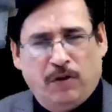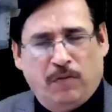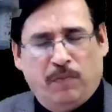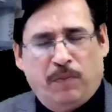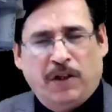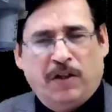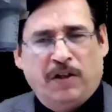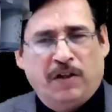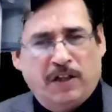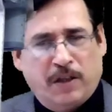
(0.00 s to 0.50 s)

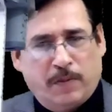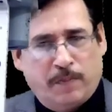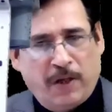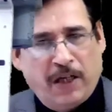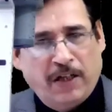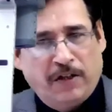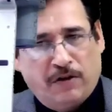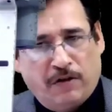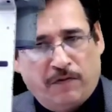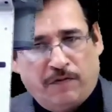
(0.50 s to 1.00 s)
But in
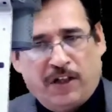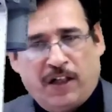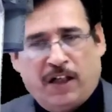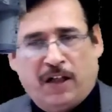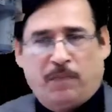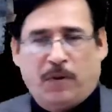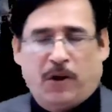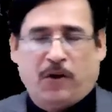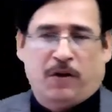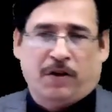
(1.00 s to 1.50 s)
spite of
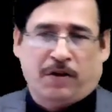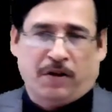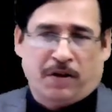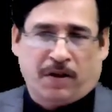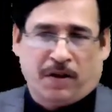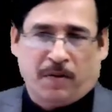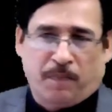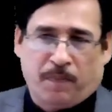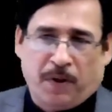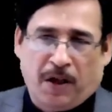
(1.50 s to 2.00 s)
that, because
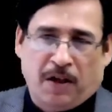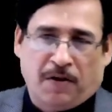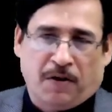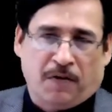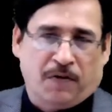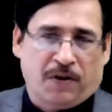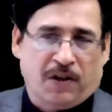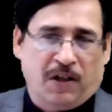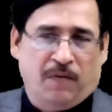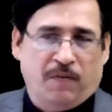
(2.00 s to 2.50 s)
it's a part of
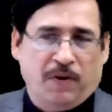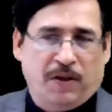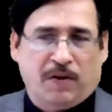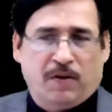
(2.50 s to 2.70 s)
syllabus,